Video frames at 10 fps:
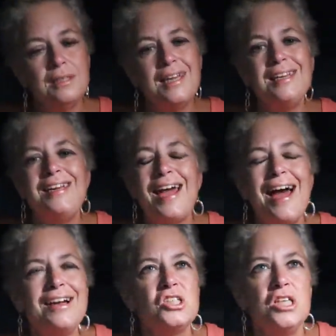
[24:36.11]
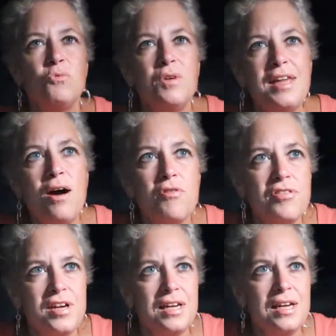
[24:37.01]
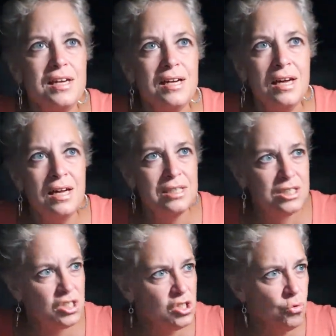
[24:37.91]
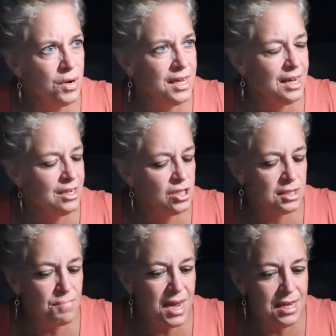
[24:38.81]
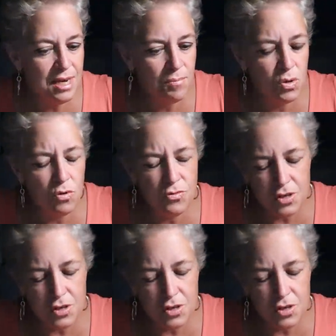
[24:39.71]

Taking action without thinking, just doing it, just making a move.